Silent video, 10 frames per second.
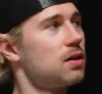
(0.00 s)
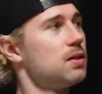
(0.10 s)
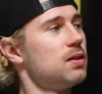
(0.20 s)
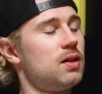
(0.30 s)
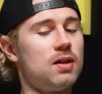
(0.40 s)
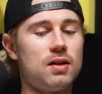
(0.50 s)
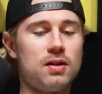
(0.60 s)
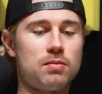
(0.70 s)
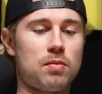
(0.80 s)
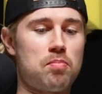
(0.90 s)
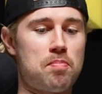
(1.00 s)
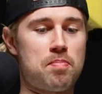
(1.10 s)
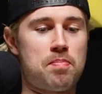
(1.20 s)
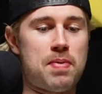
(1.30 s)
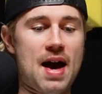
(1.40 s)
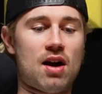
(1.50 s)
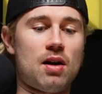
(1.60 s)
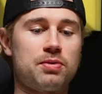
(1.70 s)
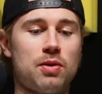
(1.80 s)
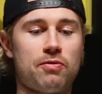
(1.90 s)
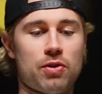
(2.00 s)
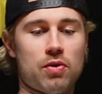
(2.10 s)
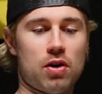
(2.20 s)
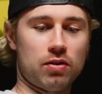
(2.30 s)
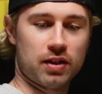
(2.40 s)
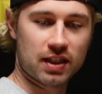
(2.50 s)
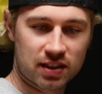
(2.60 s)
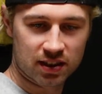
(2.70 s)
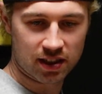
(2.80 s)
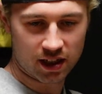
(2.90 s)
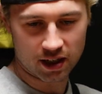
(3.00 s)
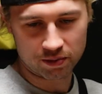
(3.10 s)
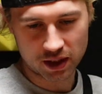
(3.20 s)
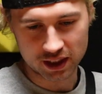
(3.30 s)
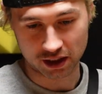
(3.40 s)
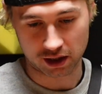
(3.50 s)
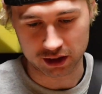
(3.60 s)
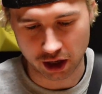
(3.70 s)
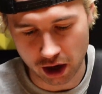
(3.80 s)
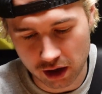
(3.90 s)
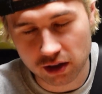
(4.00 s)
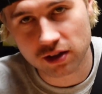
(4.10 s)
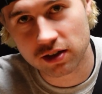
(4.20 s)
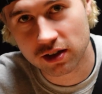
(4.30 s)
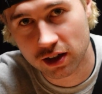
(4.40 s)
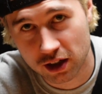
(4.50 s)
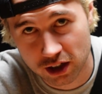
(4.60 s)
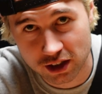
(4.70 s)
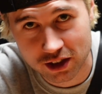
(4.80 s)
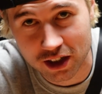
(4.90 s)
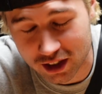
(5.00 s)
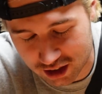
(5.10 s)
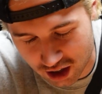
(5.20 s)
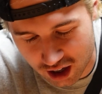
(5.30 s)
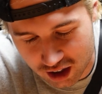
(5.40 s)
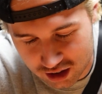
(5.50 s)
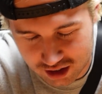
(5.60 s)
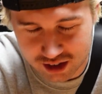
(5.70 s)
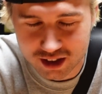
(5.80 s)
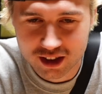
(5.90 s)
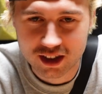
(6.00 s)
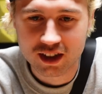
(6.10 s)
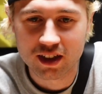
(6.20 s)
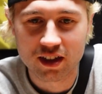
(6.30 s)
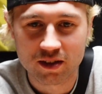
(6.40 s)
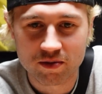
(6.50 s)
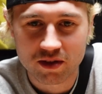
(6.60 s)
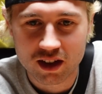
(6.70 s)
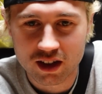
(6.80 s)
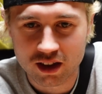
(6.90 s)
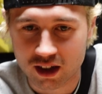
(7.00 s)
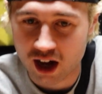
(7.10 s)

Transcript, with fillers: crazy. What is that? Back up some for the road. This is the scarab. Cascara. Cascara. Cascara? The